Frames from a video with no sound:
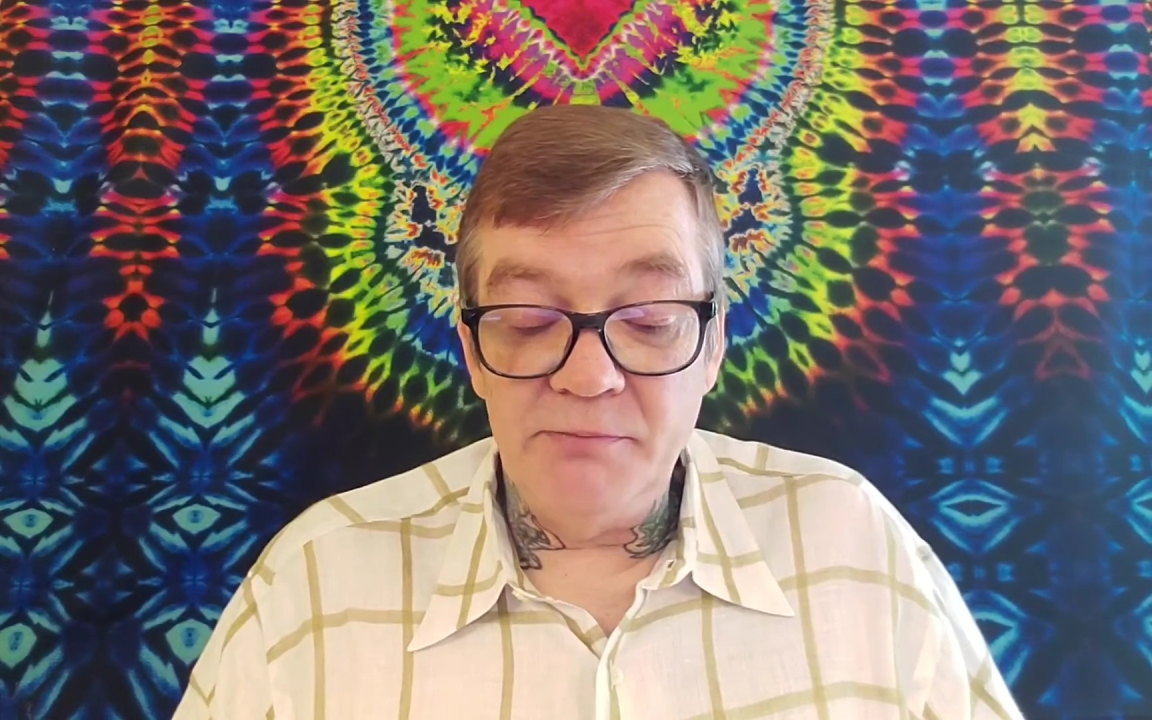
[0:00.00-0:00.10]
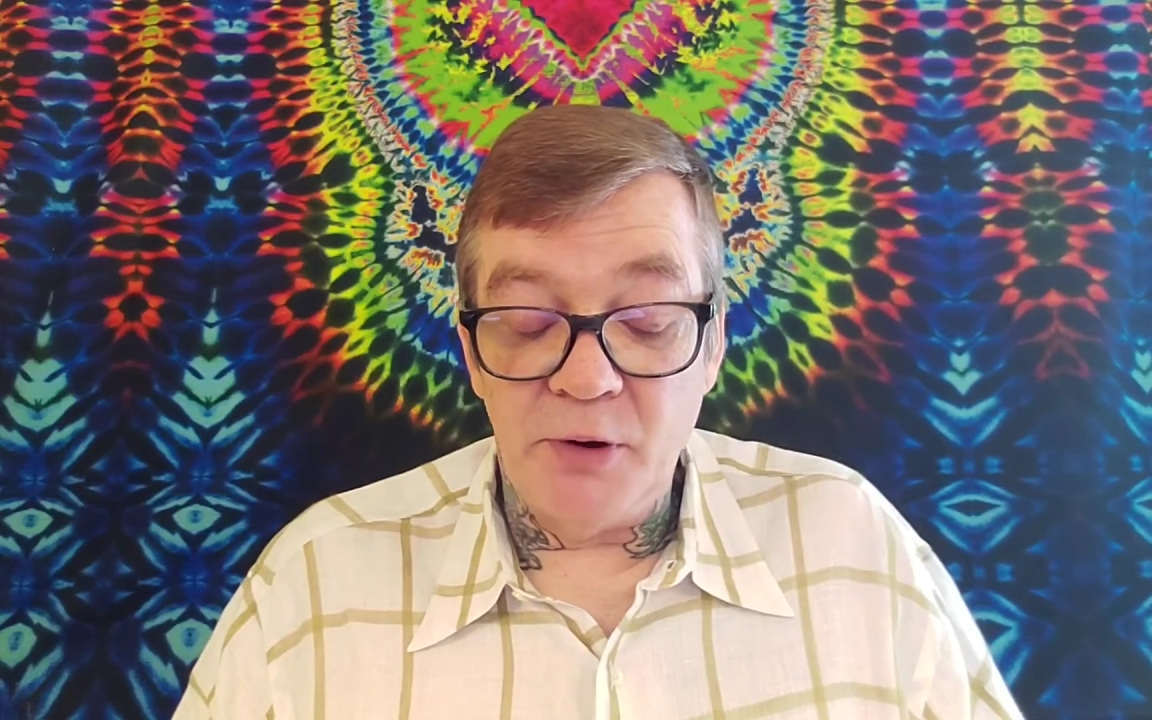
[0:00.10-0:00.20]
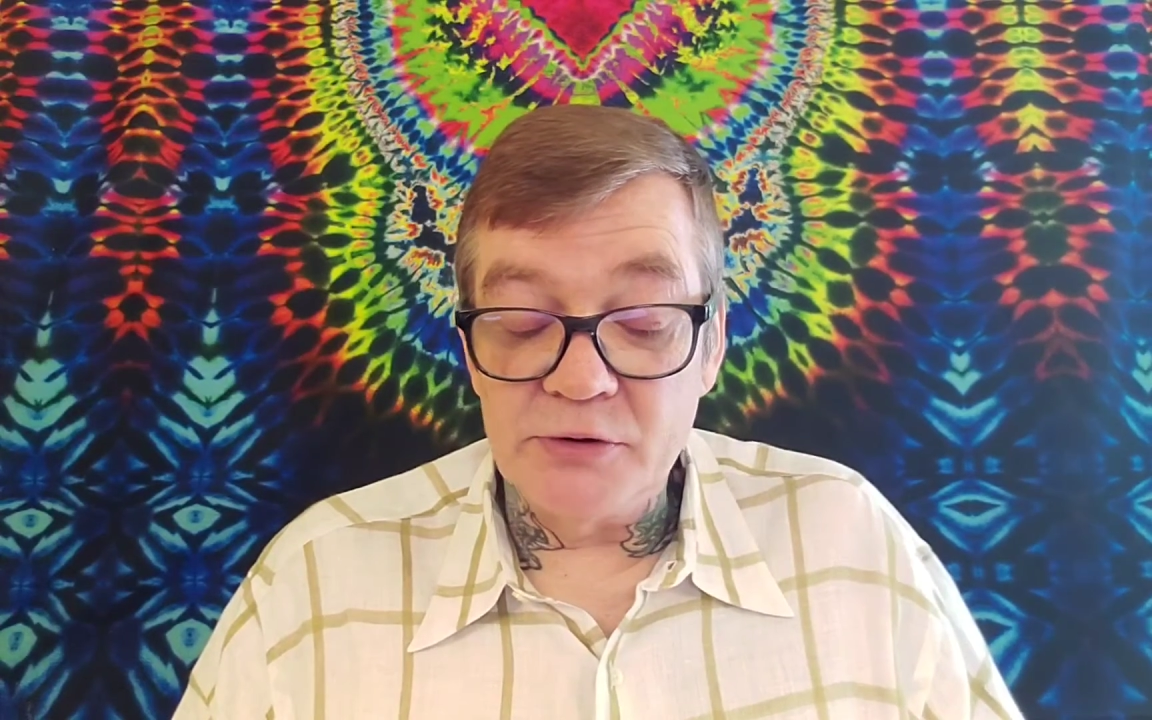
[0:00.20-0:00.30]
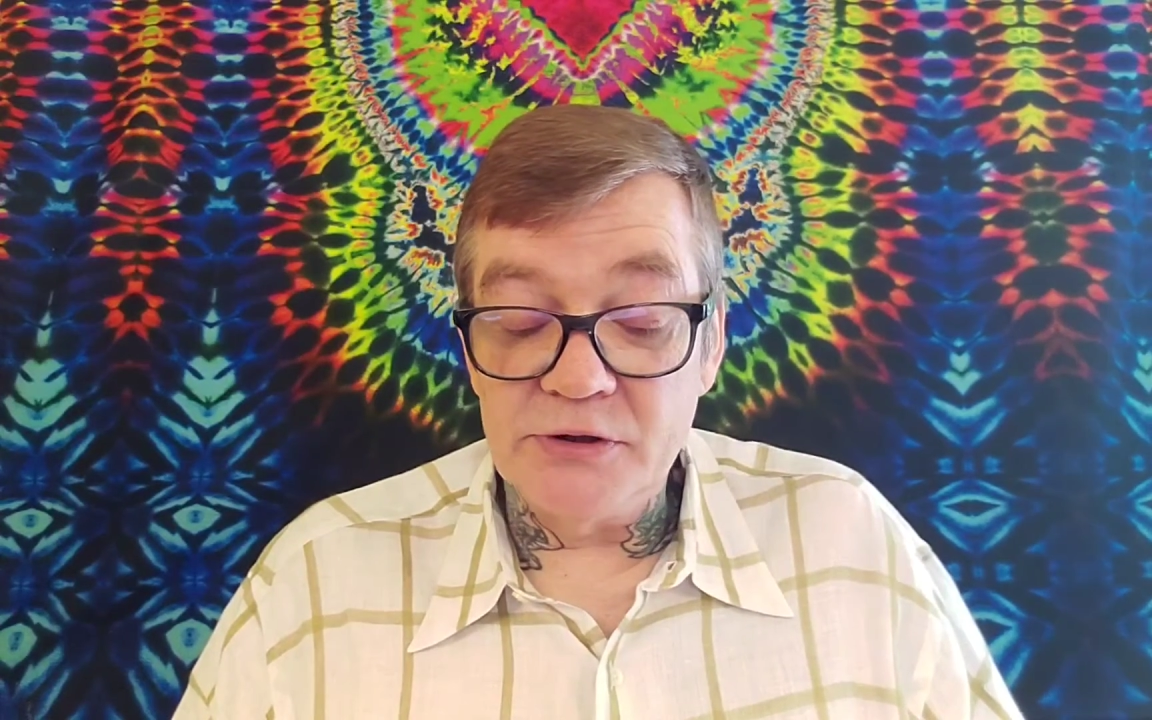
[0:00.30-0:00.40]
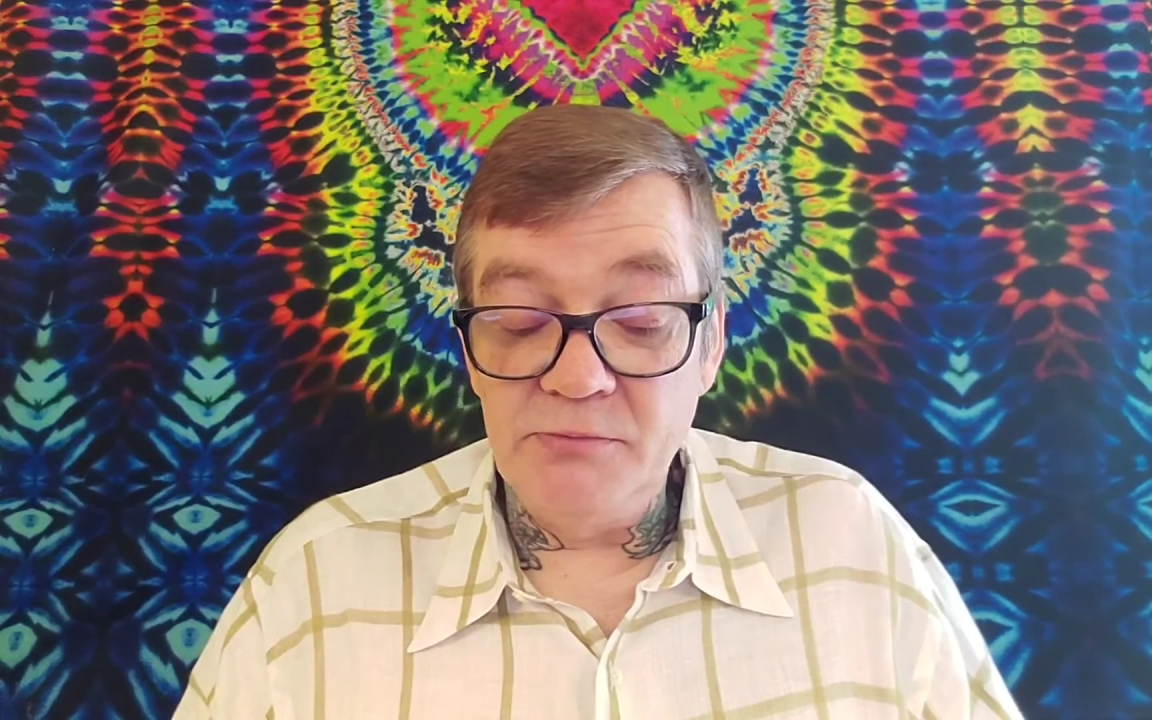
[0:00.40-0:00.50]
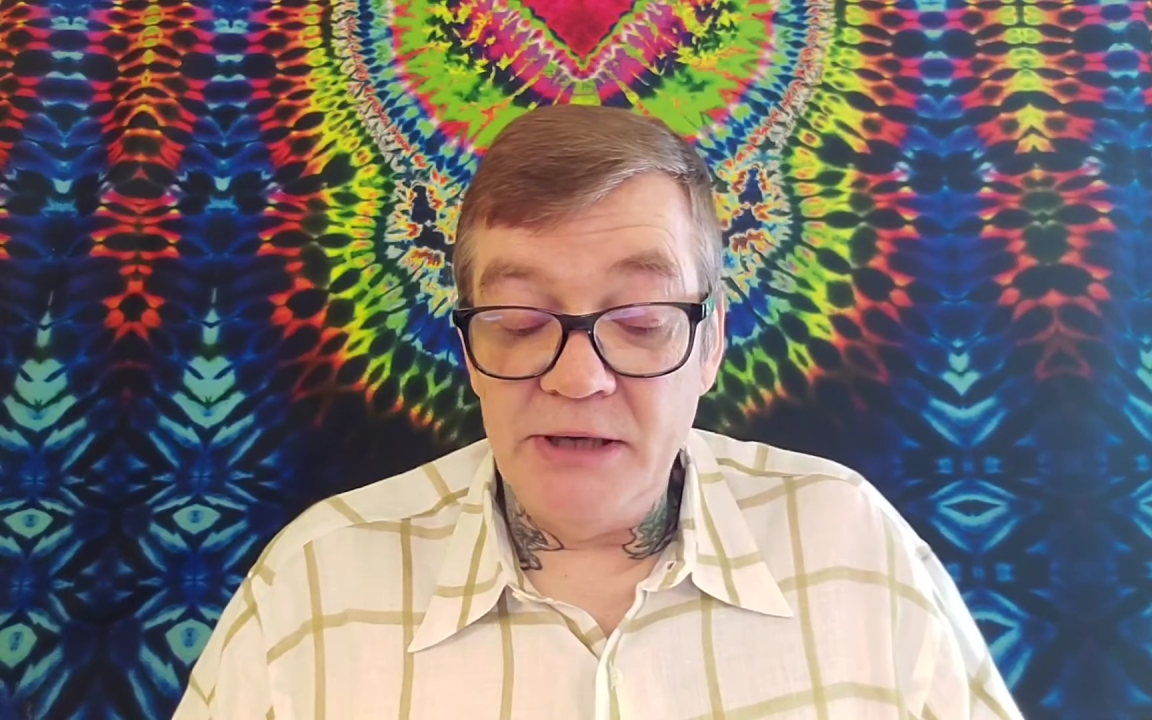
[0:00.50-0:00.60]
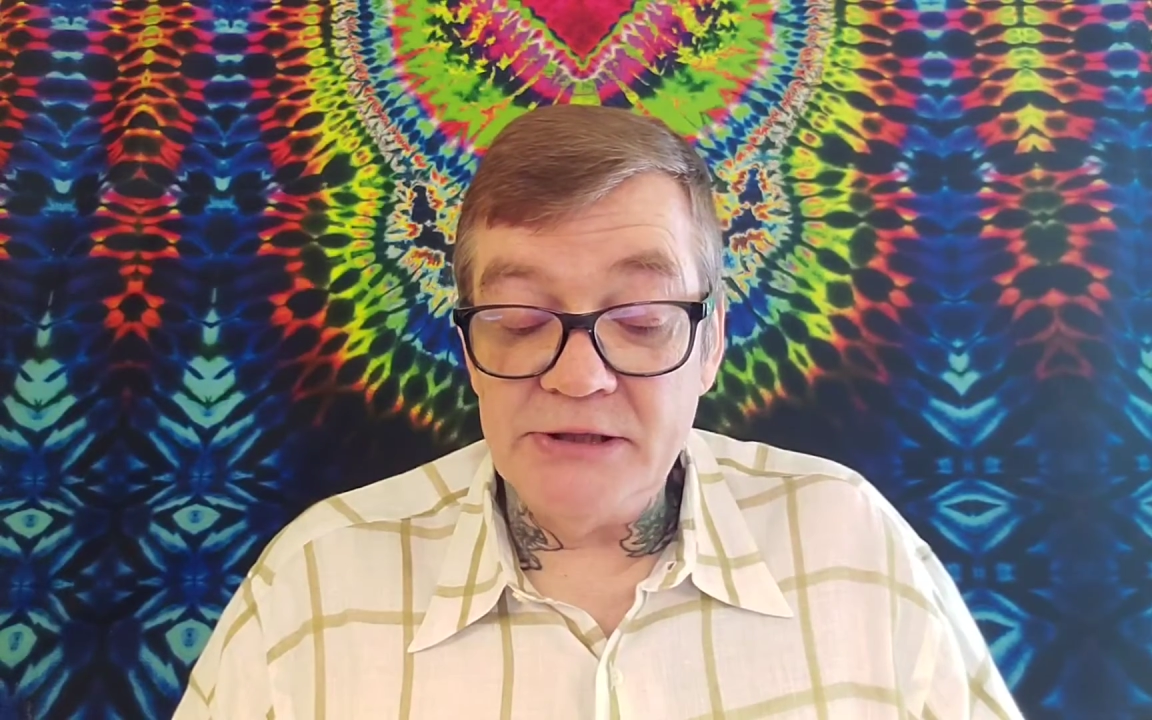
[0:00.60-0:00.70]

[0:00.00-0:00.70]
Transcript: person my